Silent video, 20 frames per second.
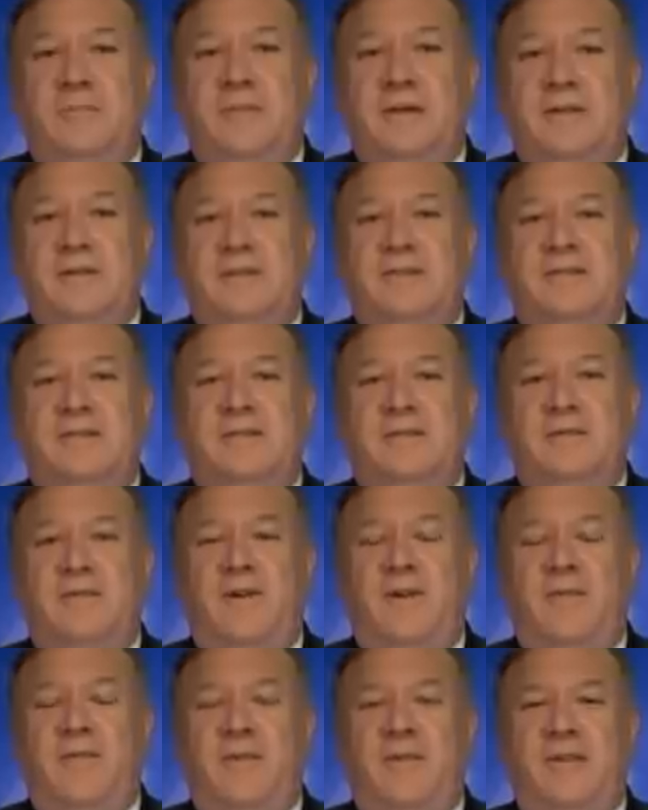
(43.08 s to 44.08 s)
and businesses
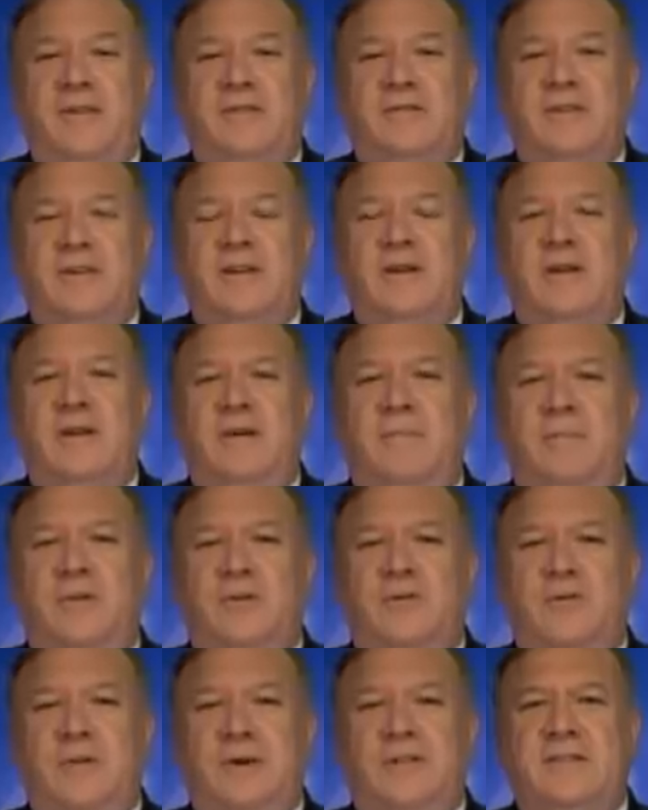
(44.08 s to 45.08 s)
involved there. This
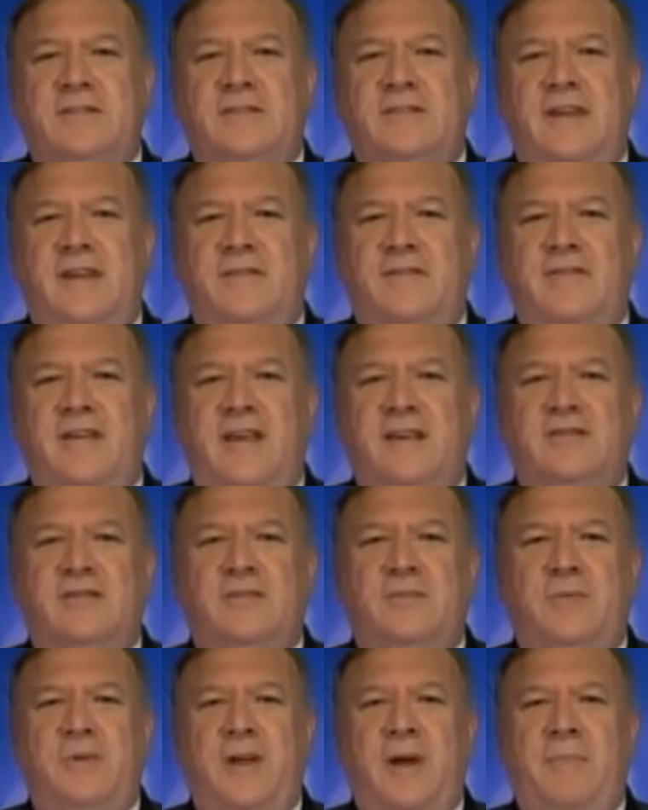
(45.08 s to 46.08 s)
most recent set of
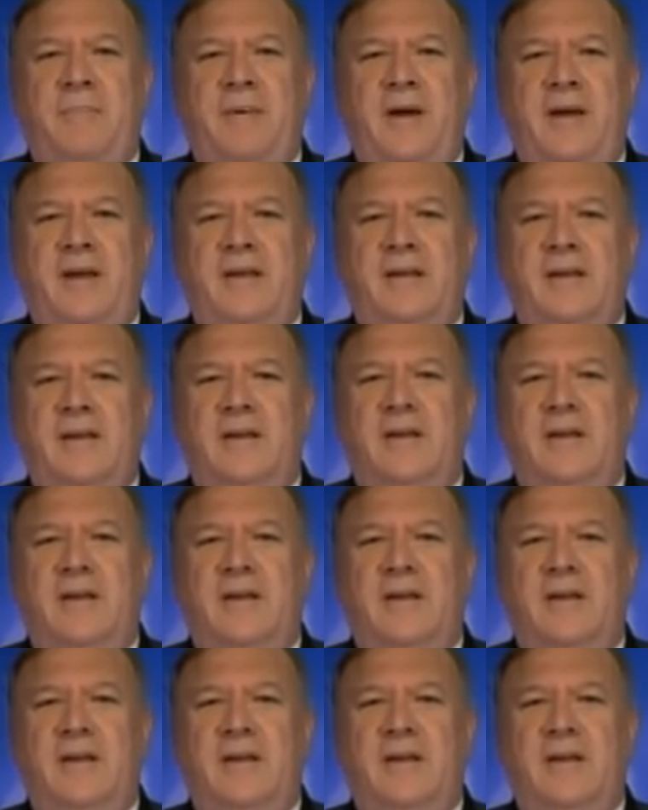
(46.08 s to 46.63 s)
sanctions put out by